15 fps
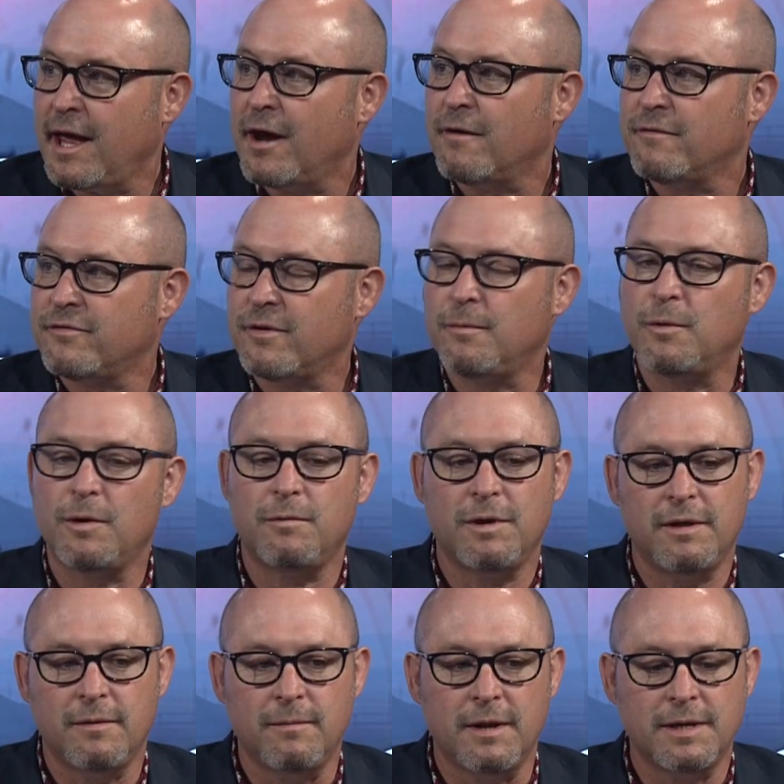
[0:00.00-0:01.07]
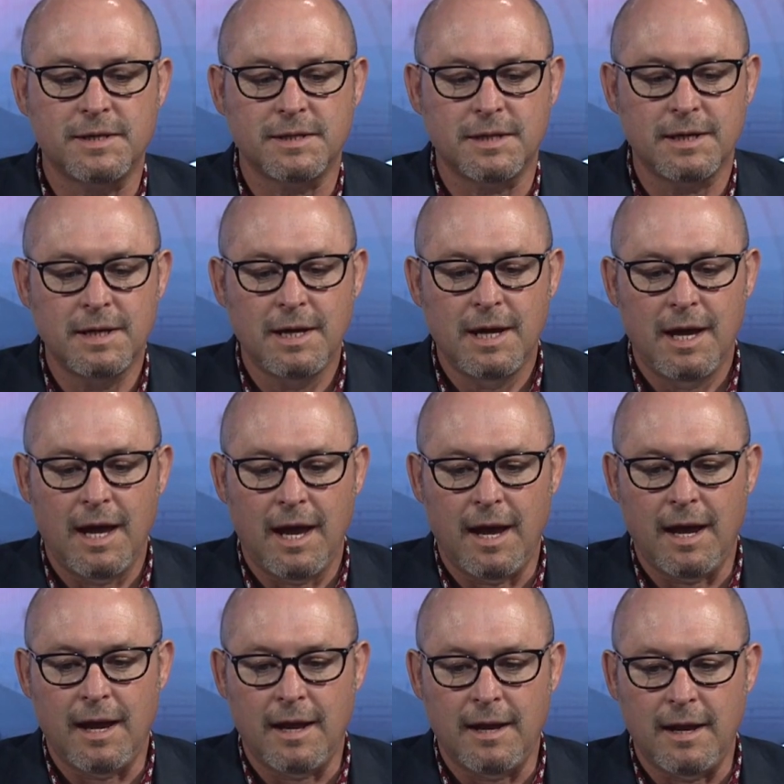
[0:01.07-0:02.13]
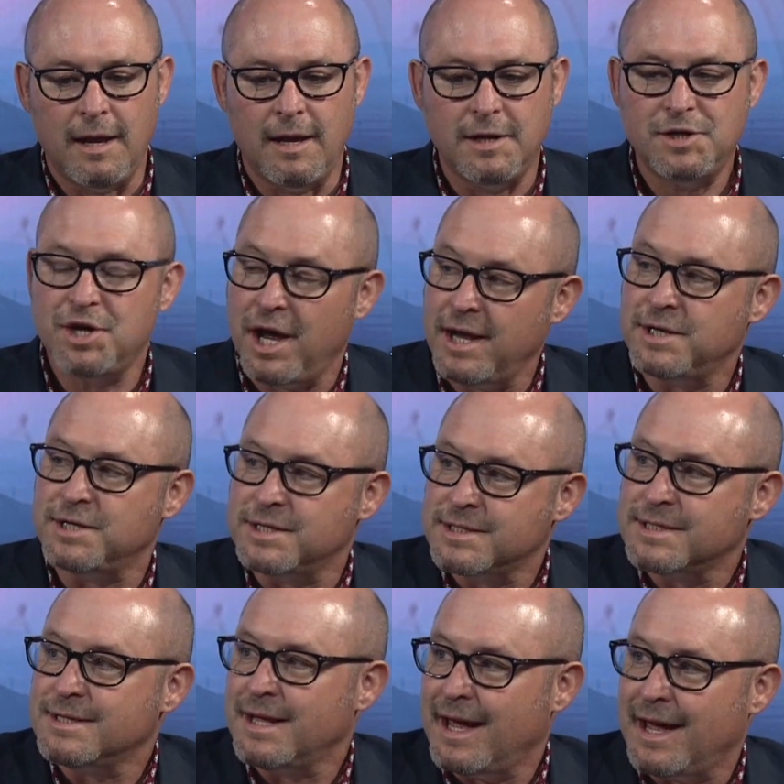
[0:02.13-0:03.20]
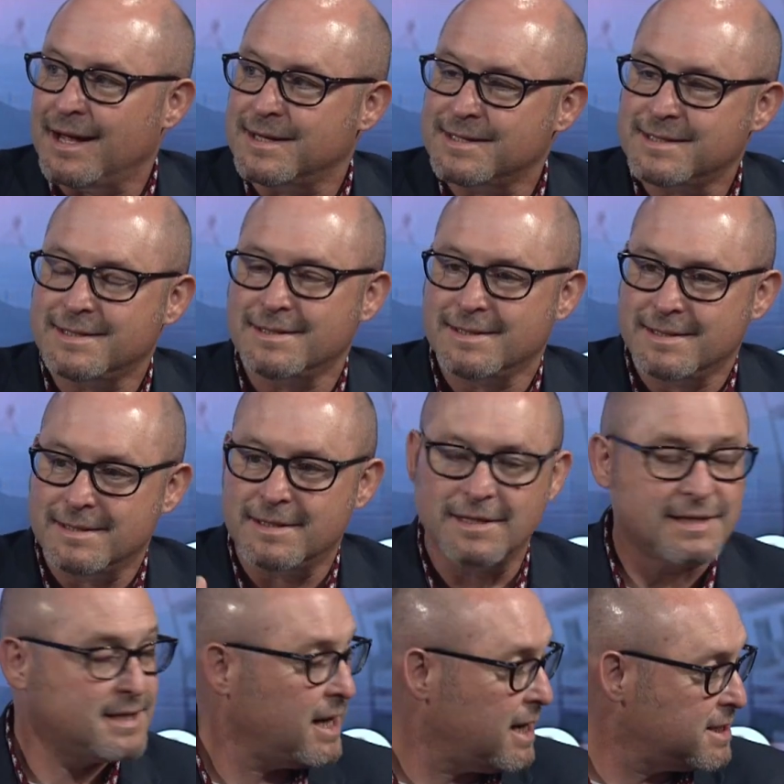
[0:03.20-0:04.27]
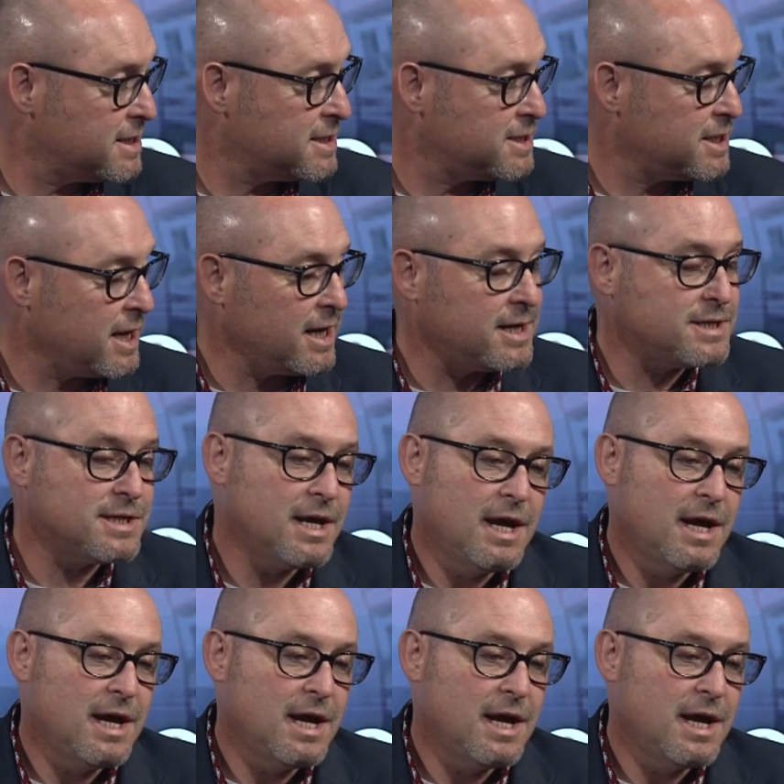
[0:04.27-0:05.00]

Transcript: care of someone with dementia, and it changes as the stages change.